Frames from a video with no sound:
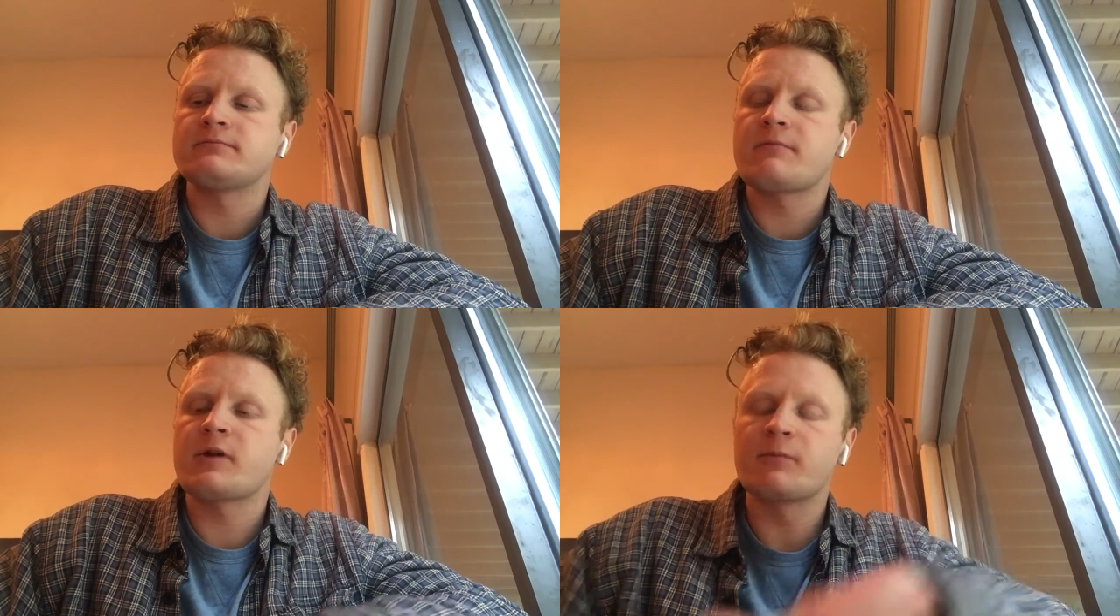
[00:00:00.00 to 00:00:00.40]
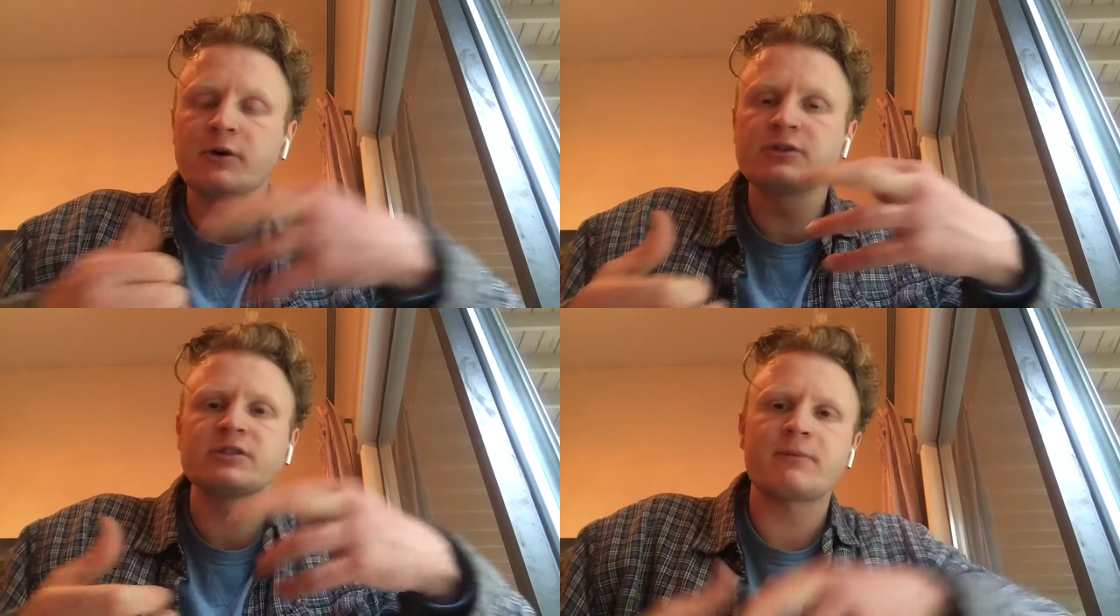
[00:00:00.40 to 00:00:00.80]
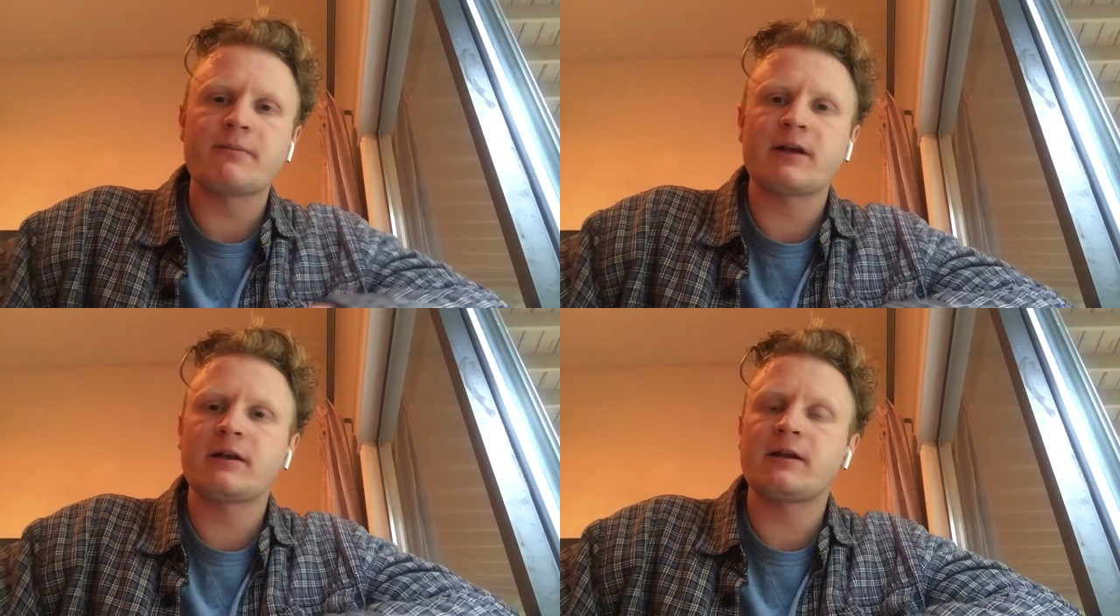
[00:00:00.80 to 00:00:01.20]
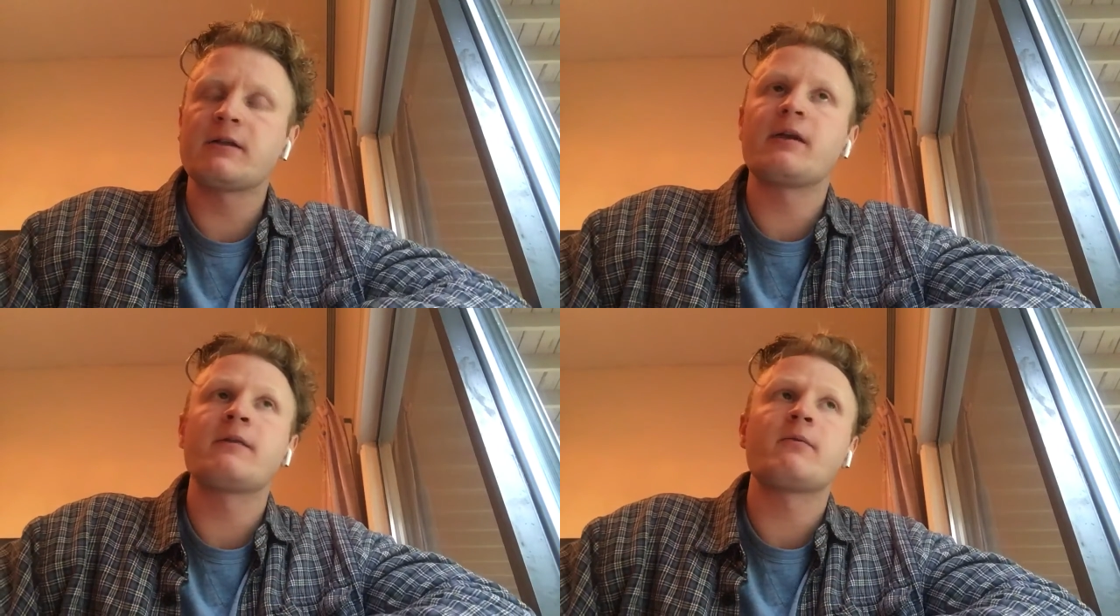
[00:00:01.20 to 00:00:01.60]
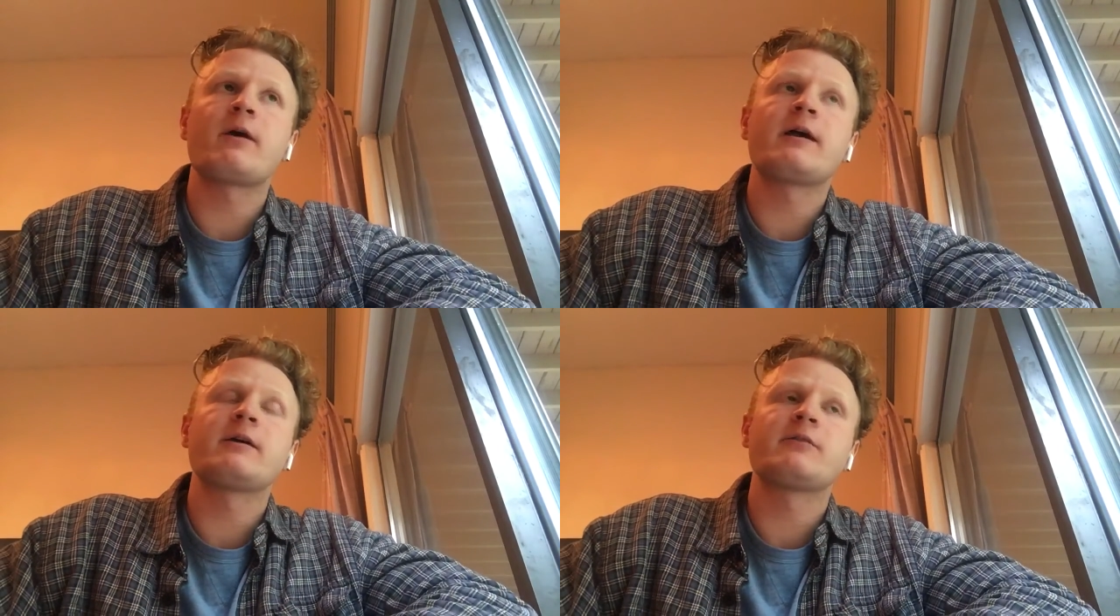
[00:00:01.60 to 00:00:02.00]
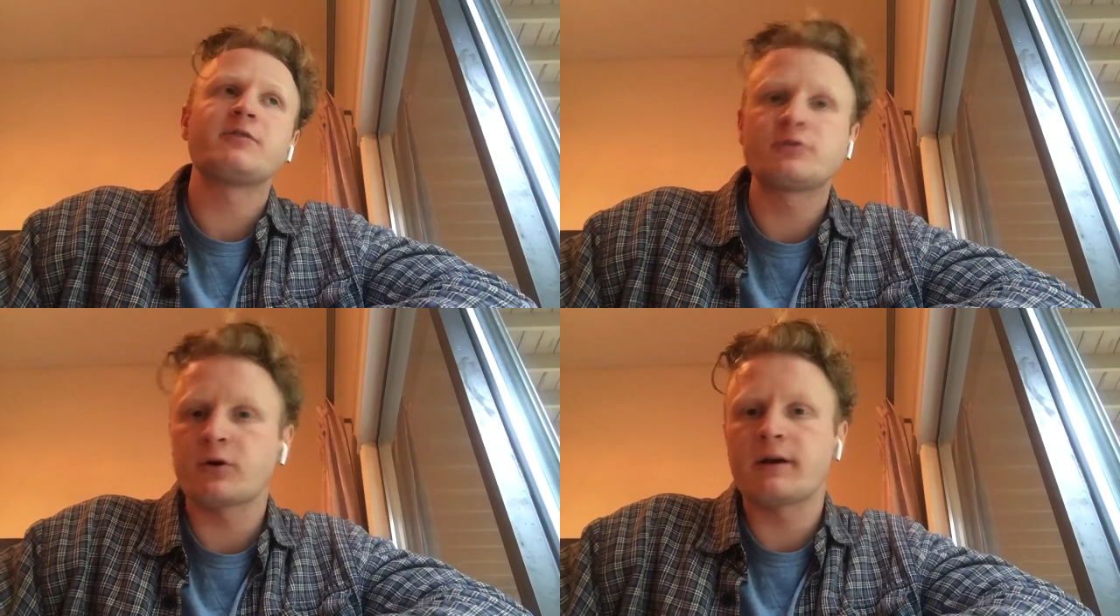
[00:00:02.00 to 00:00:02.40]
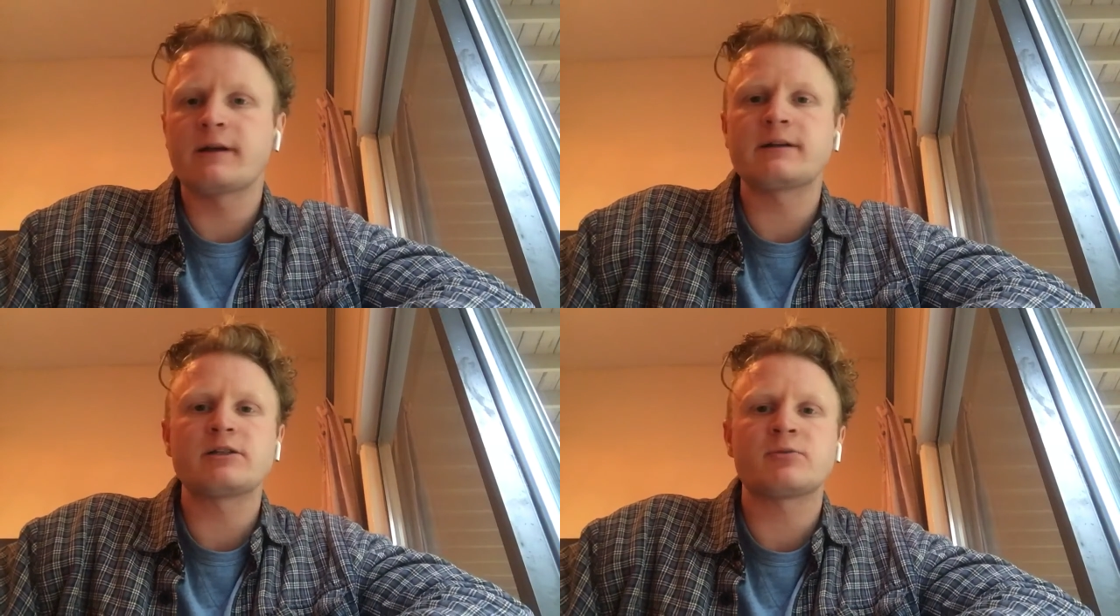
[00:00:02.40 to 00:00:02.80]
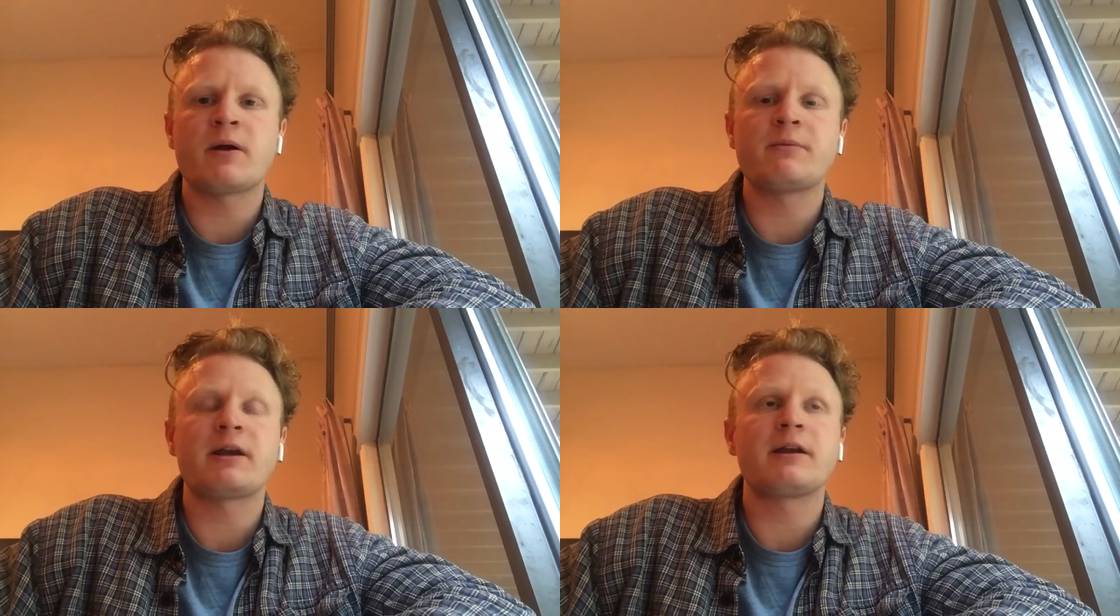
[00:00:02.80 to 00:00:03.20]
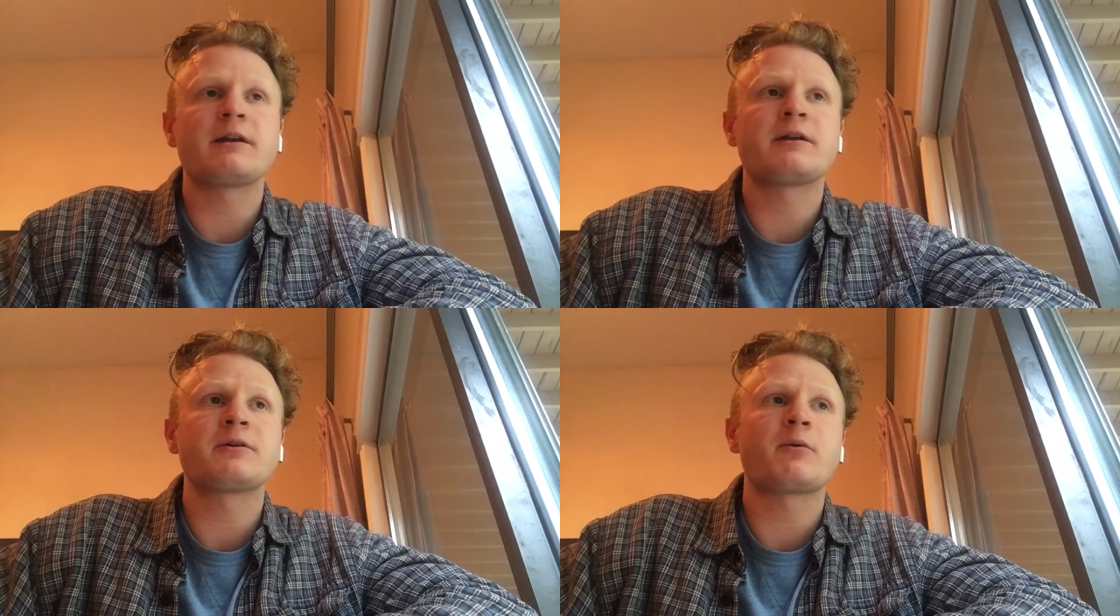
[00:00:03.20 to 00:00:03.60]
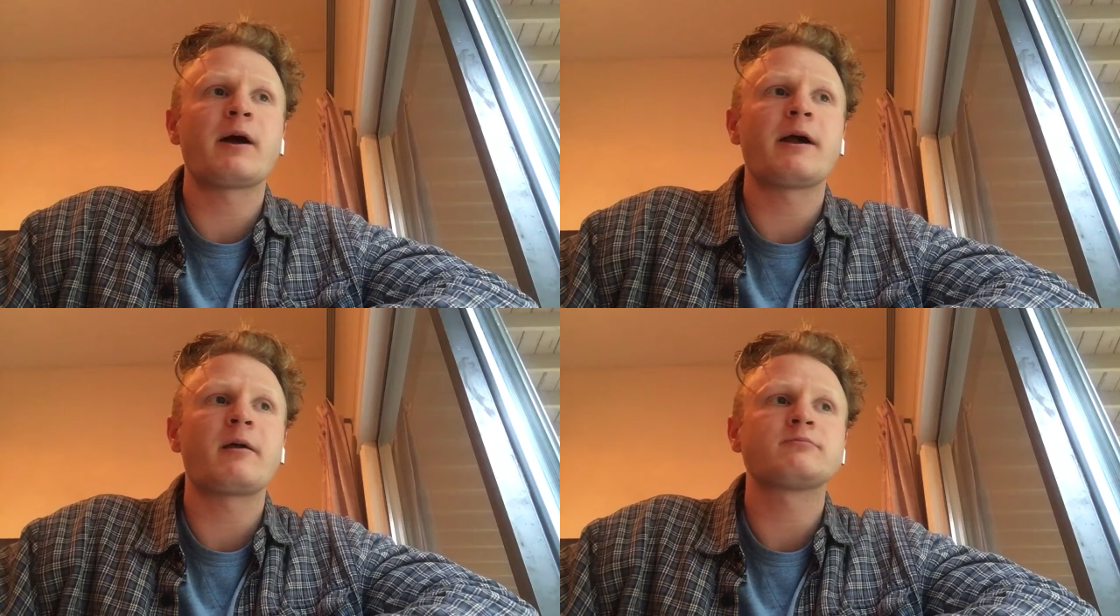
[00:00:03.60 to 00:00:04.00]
your emotions might be getting in the way, your future orientation might be getting in your way.